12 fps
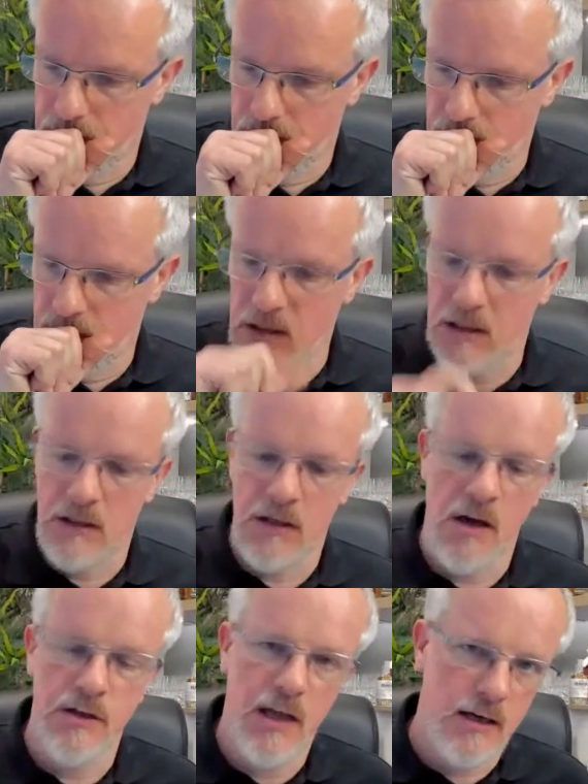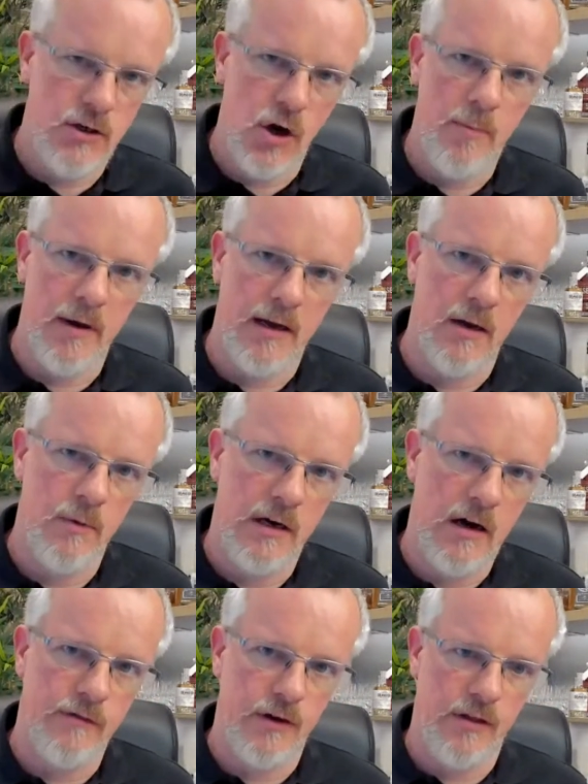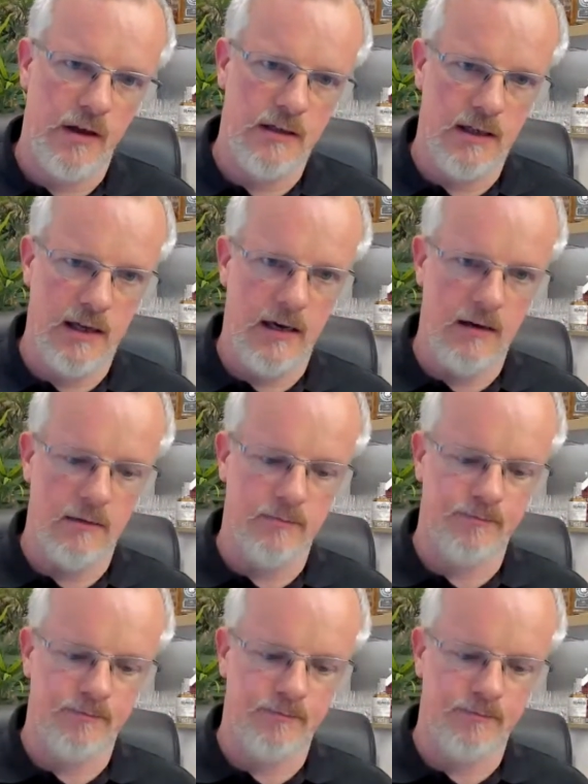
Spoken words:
to discuss that topic, and we covered things like